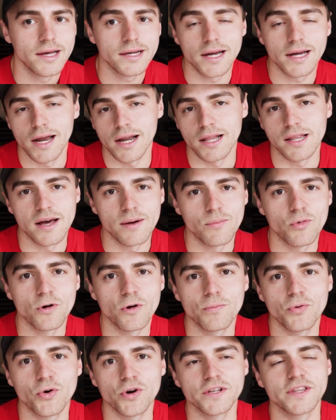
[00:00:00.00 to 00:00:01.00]
Got a lot more
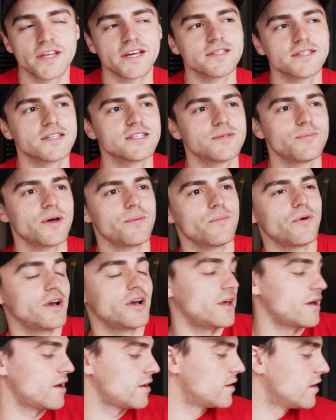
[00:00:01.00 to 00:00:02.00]
important things to spend
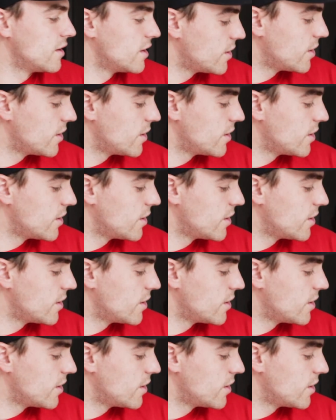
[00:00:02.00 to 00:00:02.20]
money on.